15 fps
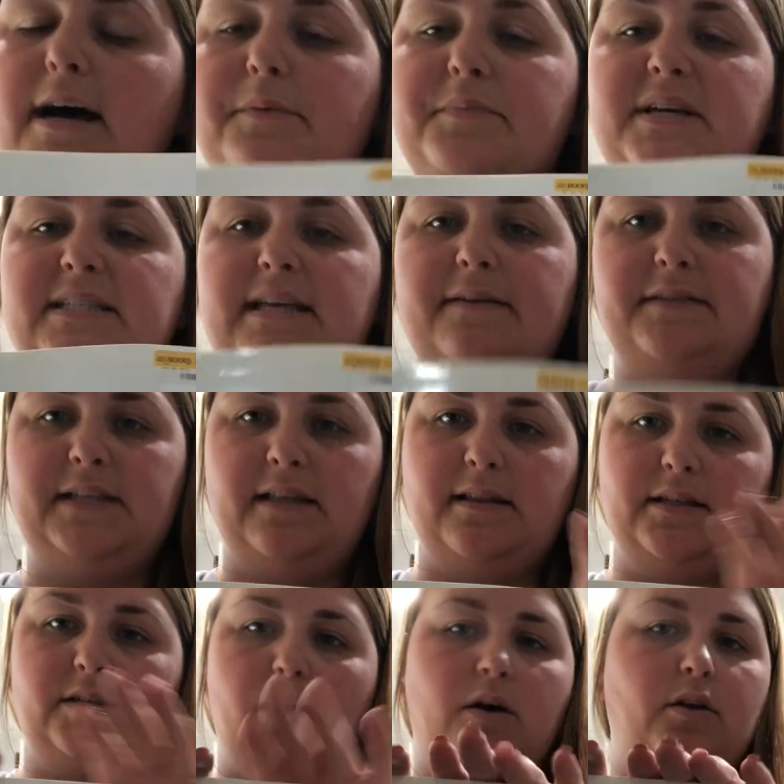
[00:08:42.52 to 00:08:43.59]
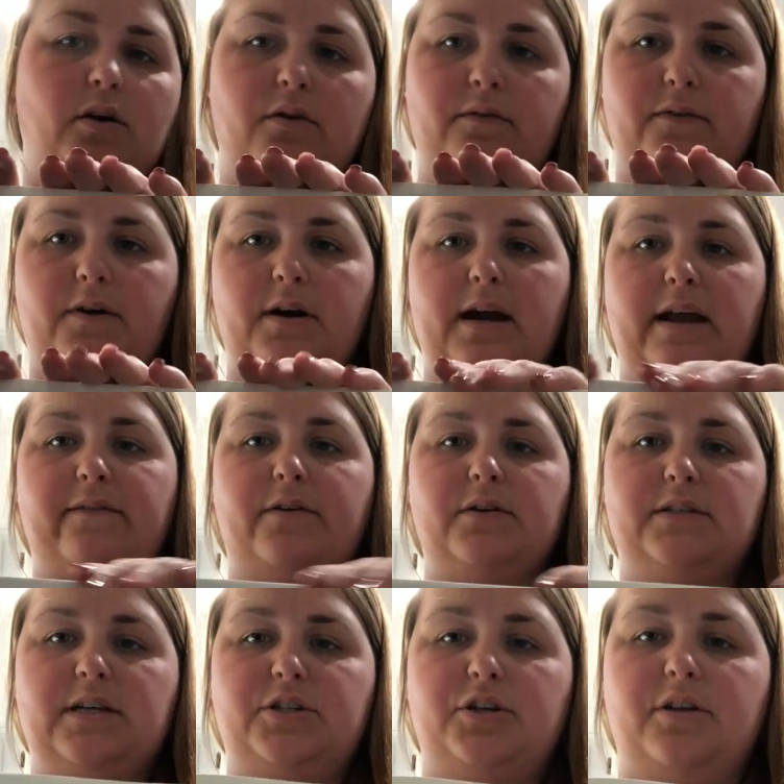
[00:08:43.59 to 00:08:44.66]
because I've seen this all over and I've heard
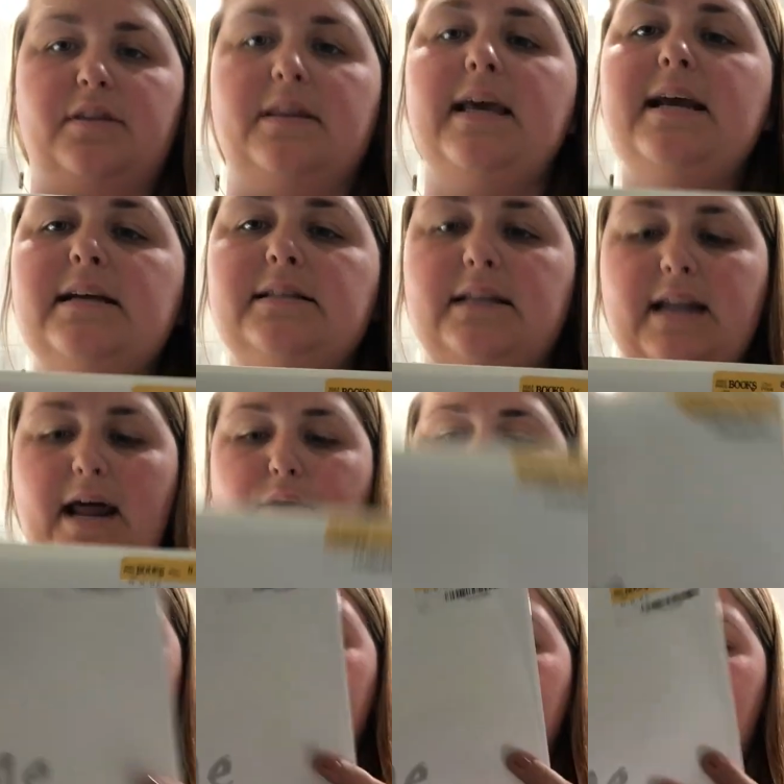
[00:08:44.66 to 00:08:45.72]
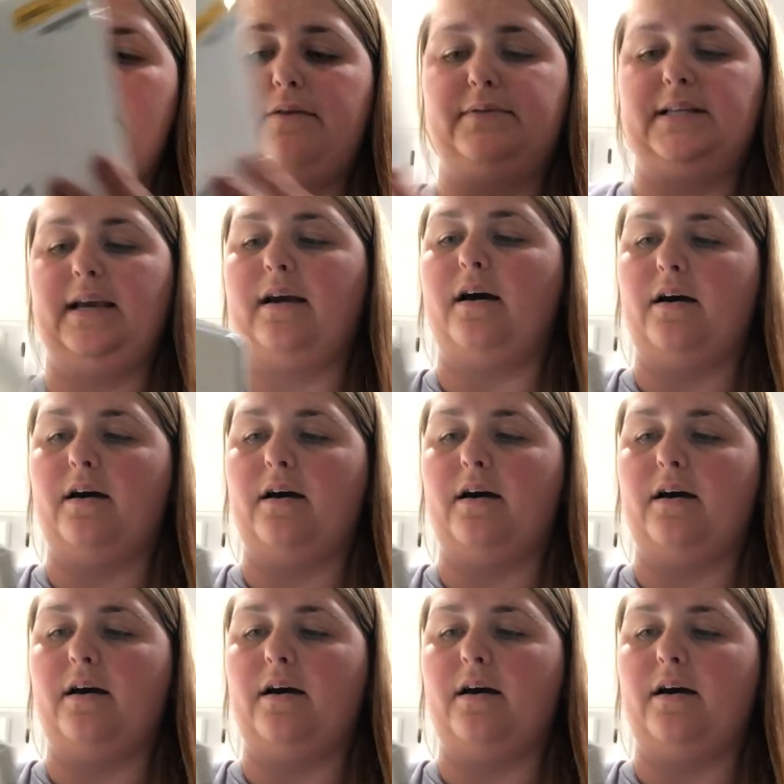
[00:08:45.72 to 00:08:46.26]
such good things, and I read it and I was like,